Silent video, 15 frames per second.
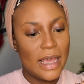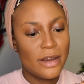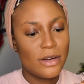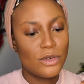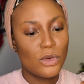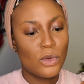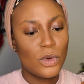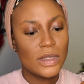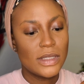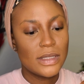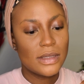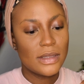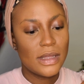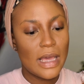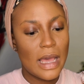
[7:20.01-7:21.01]
I don't know what
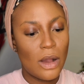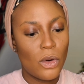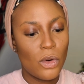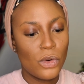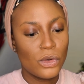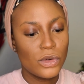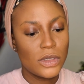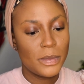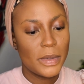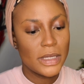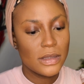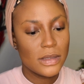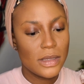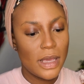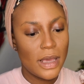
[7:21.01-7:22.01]
they are called,
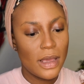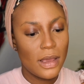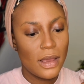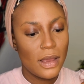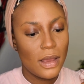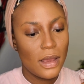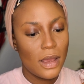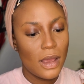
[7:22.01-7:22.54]
but yeah.